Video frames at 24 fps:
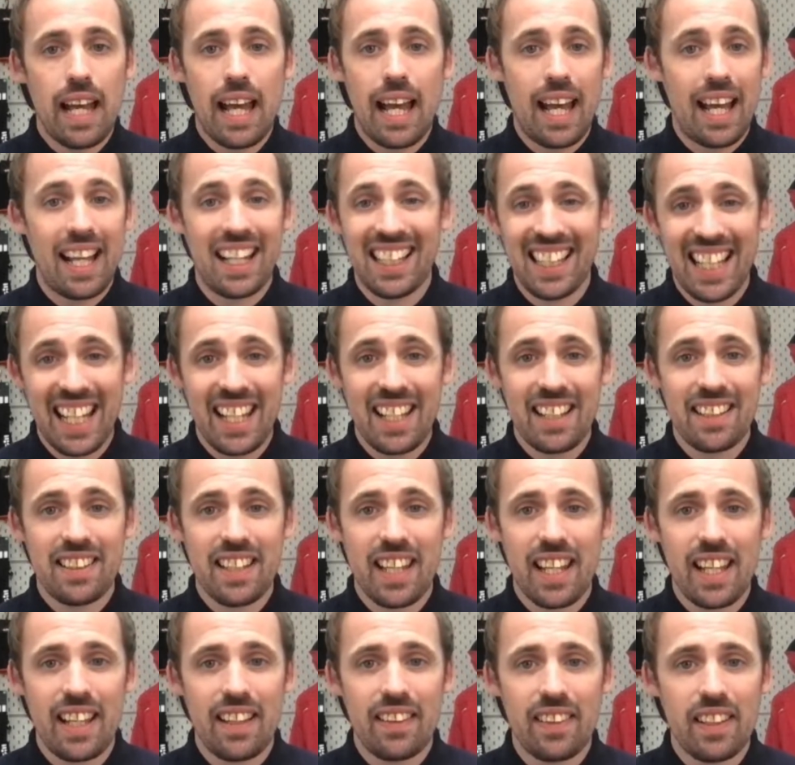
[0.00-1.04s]
at a later
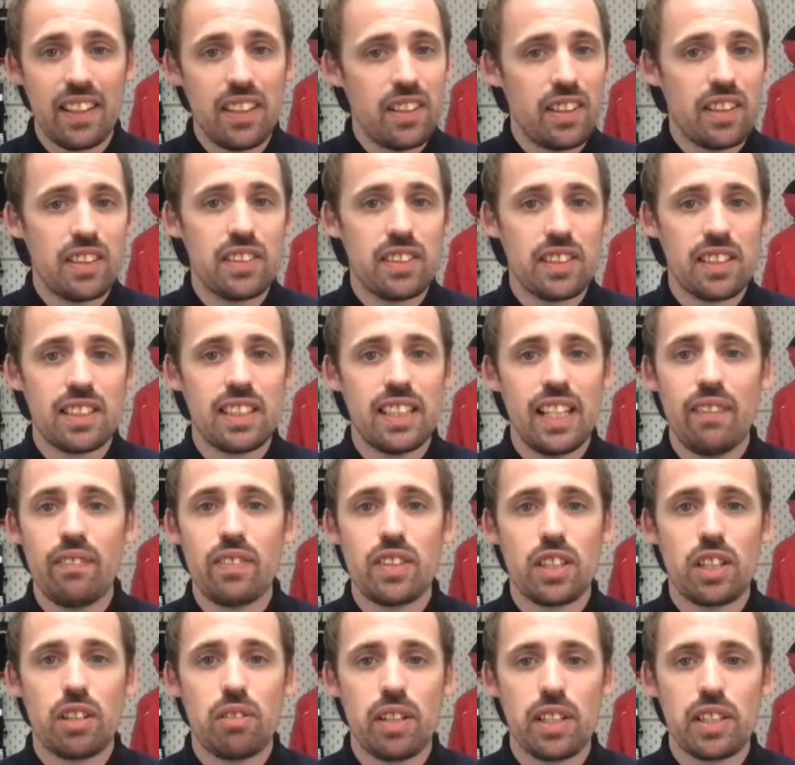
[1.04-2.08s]
date, then you can just leave
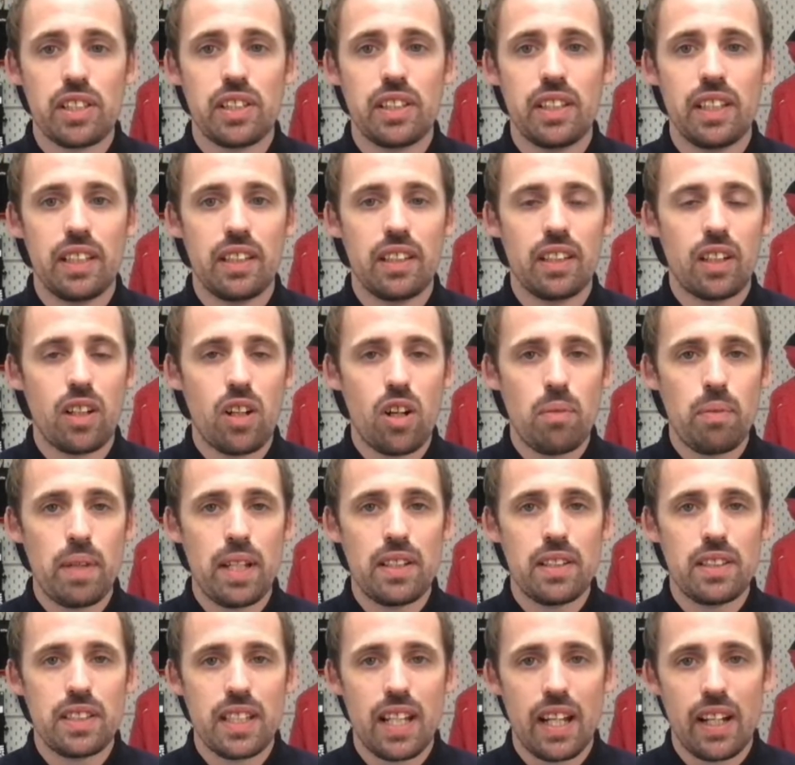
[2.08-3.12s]
us a question in the
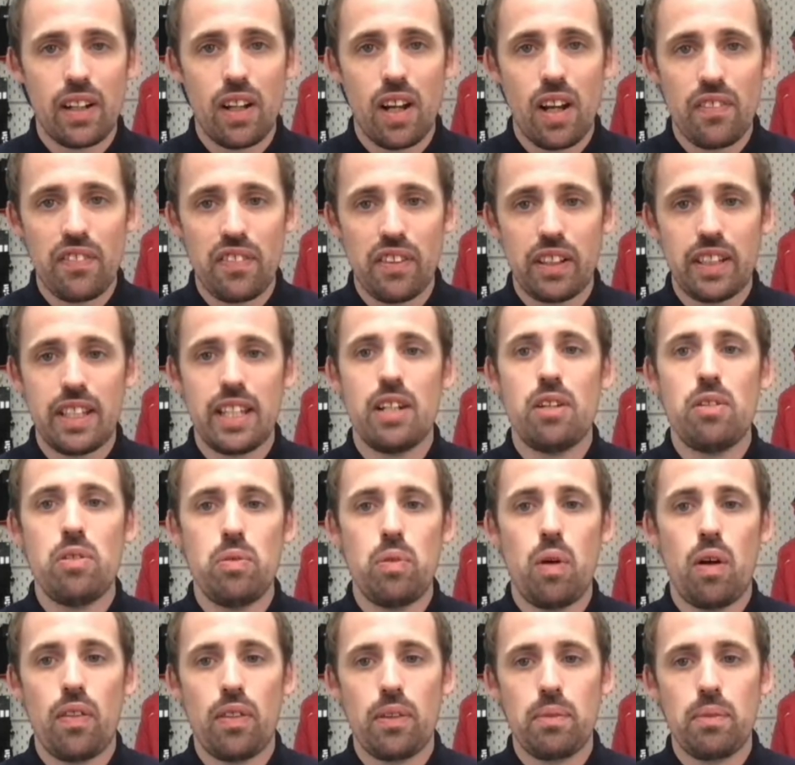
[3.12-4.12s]
comments and either Gill